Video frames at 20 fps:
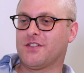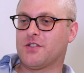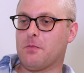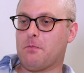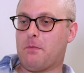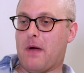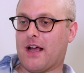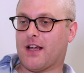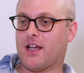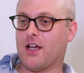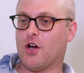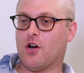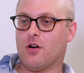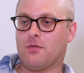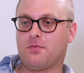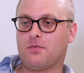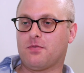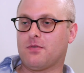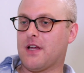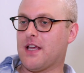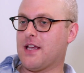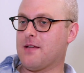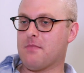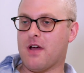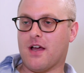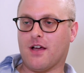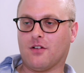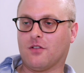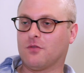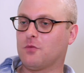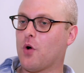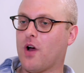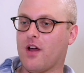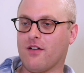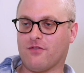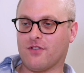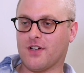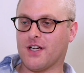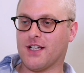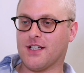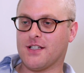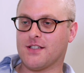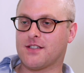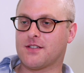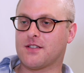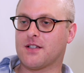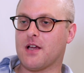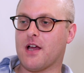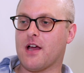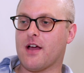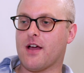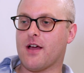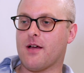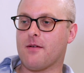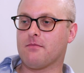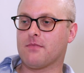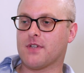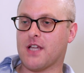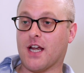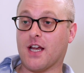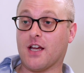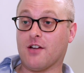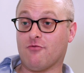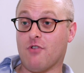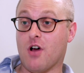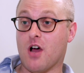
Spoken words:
to back it up, email, whatever it is, get it in